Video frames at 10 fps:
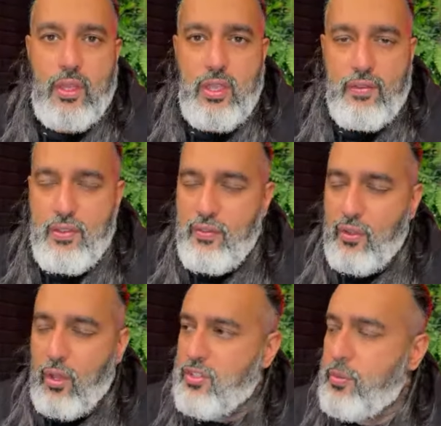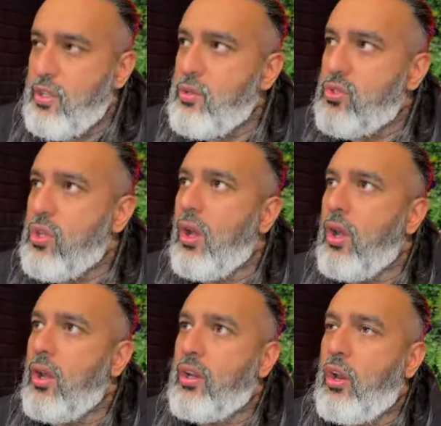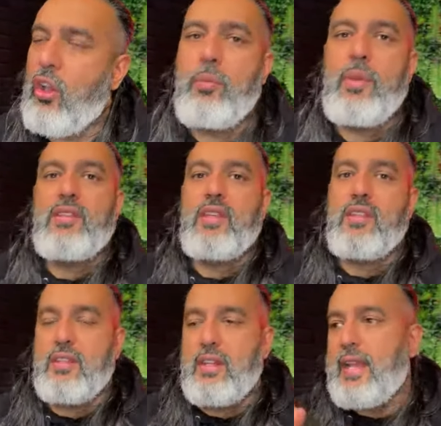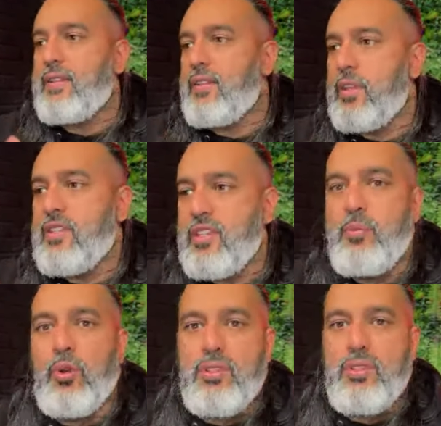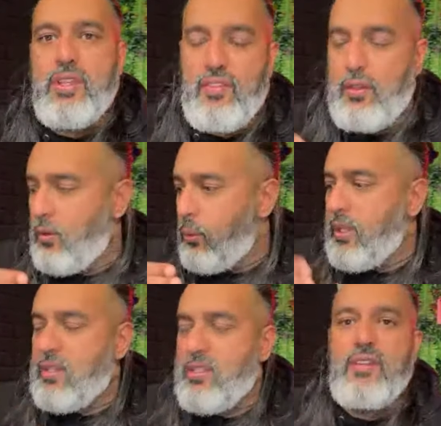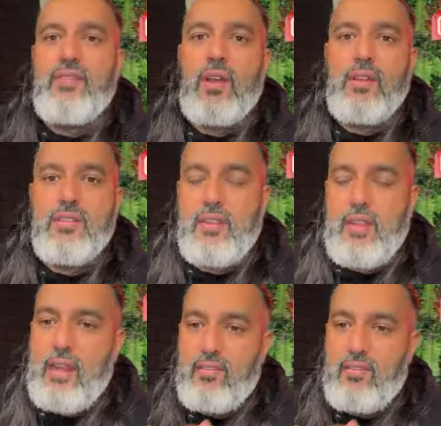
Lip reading: Yeah, if you've got somebody who's got client meetings and candidate meetings booked in for weeks in advance and